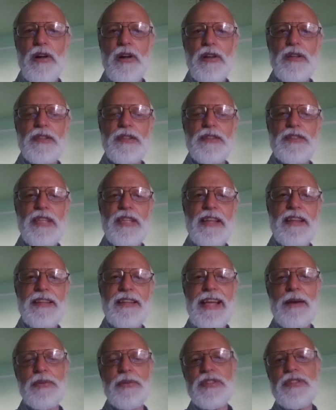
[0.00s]
say that
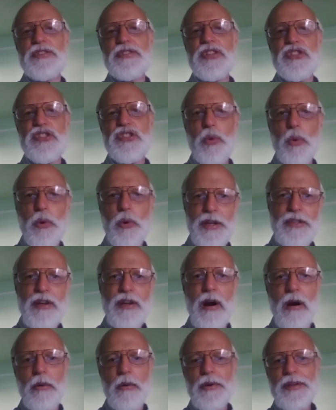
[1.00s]
that was distorted
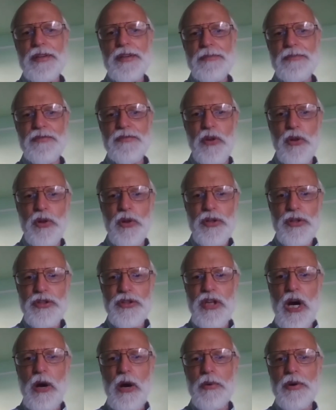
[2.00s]
Darwinism, vulgar
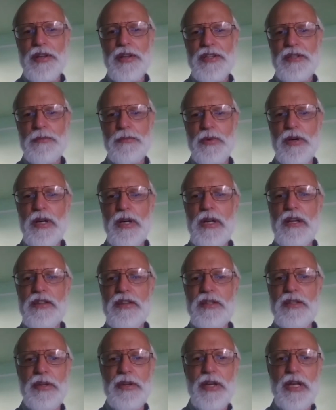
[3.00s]
Darwinism, or
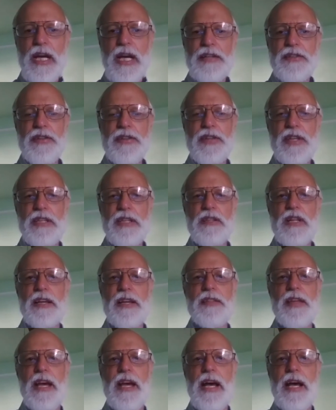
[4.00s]
some other kinds of things
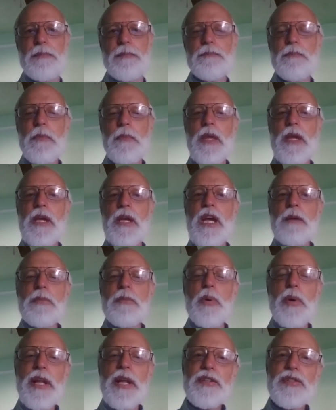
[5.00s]
like that.
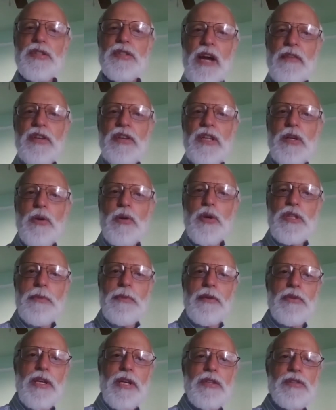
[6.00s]
But what I discovered in the course of
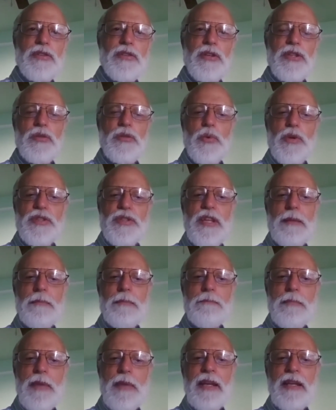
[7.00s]
my research was that
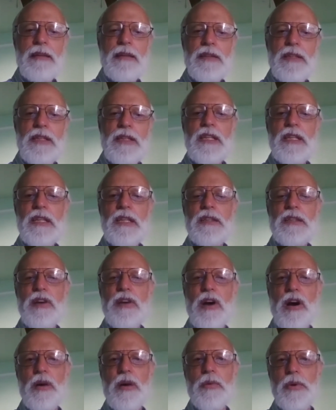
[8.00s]
many leading
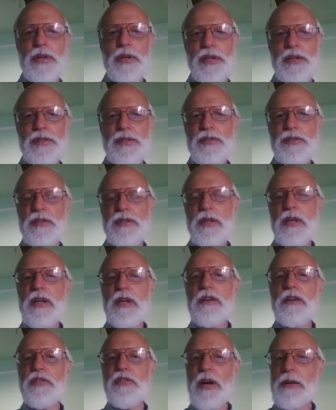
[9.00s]
Darwinists
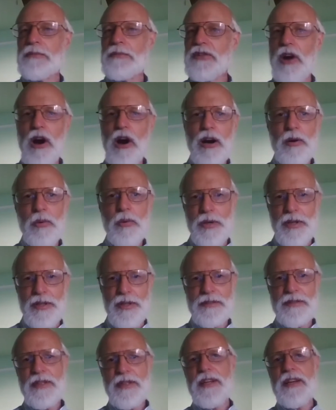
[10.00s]
from
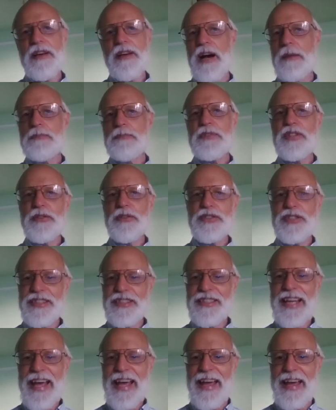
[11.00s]
Darwin up till
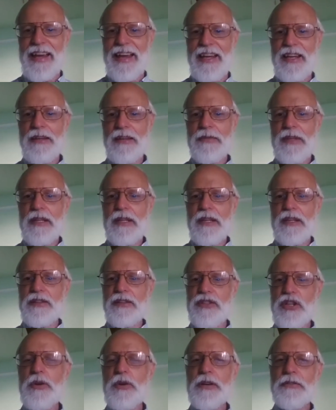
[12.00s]
today
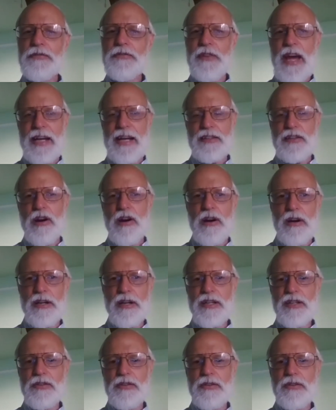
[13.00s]
do in fact
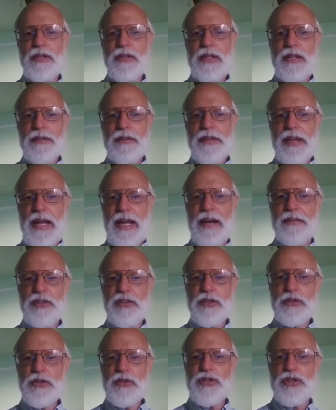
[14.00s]
argue that
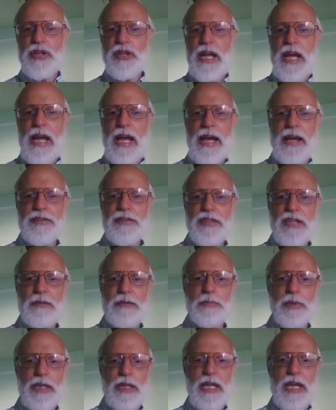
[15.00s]
evolution has
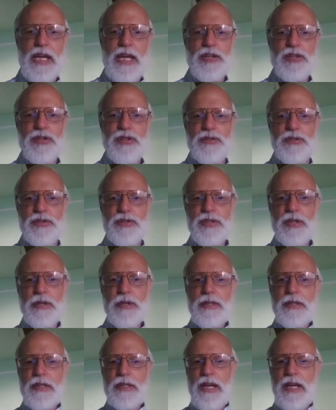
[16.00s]
implications
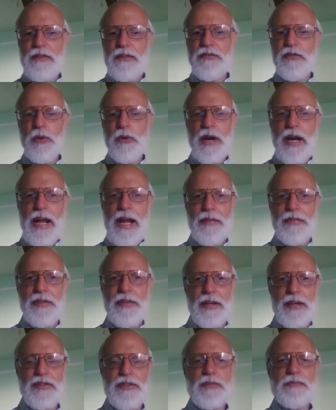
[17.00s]
for
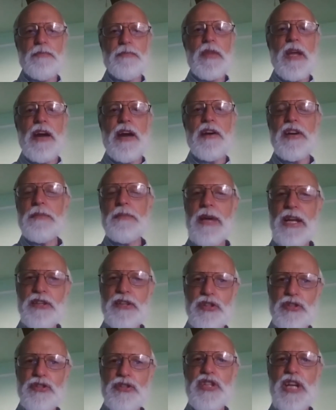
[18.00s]
ethics. I already
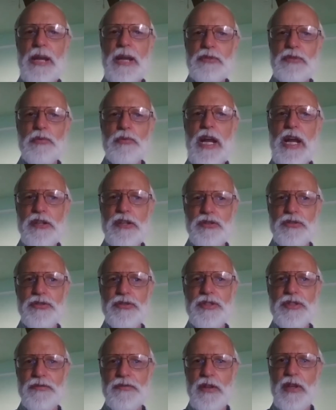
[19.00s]
mentioned James
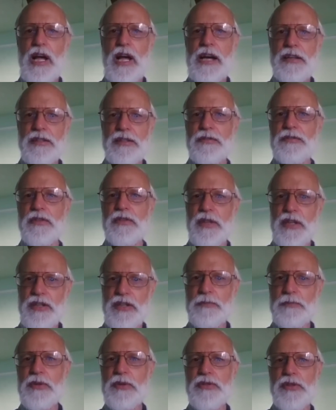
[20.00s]
Rachels, the philosopher,
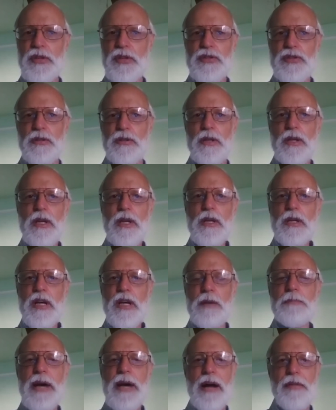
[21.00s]
his position
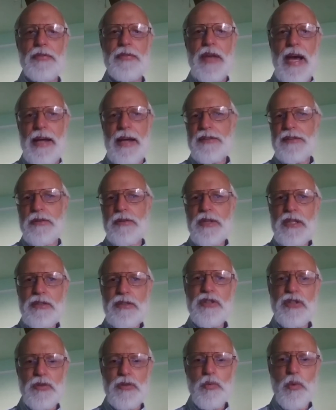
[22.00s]
about that. So
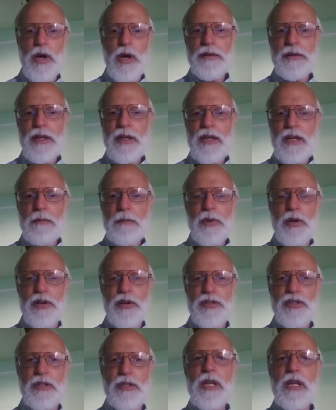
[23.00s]
he's just one
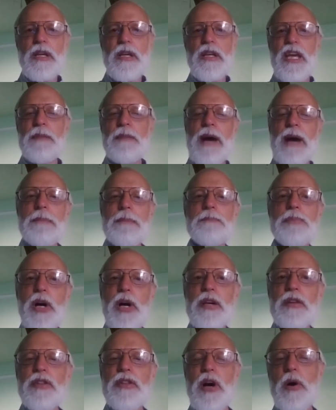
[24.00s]
person. In my
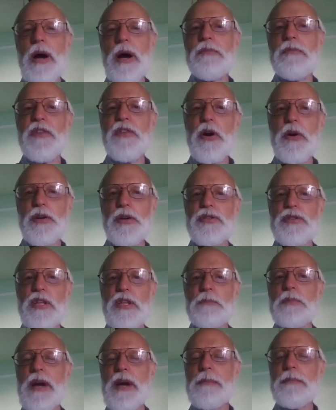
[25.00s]
book, though, I'm
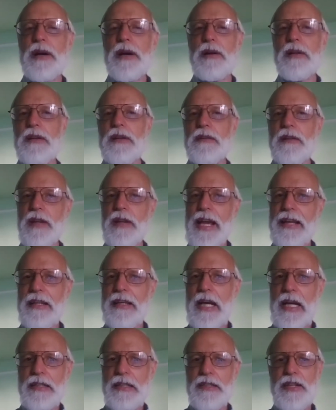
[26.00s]
focusing primarily on the late
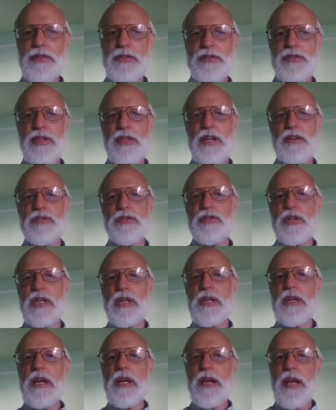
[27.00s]
19th
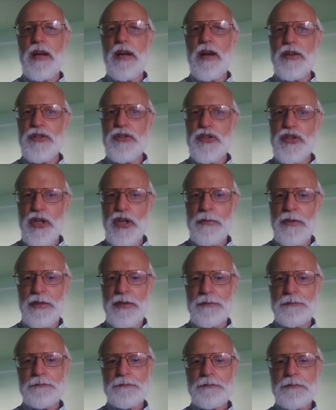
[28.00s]
century and on
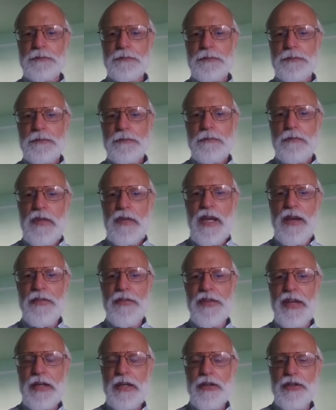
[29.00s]
German
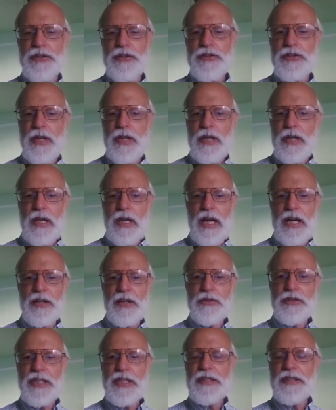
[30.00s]
thinkers who
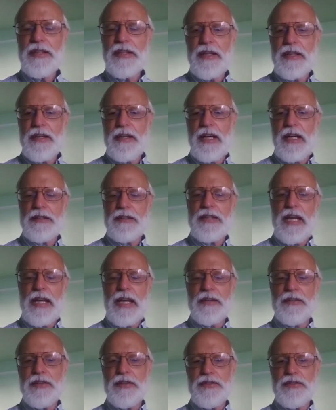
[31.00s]
did
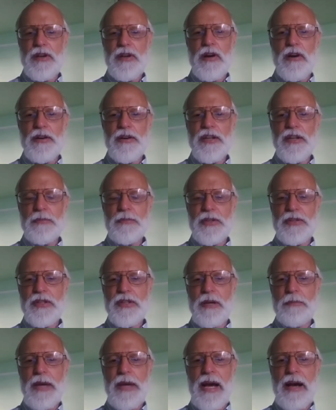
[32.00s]
take this argument
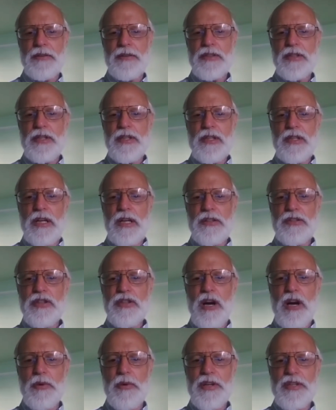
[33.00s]
about
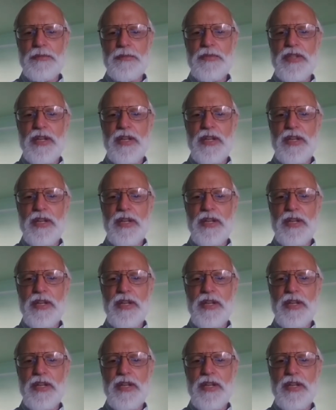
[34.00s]
Darwinism to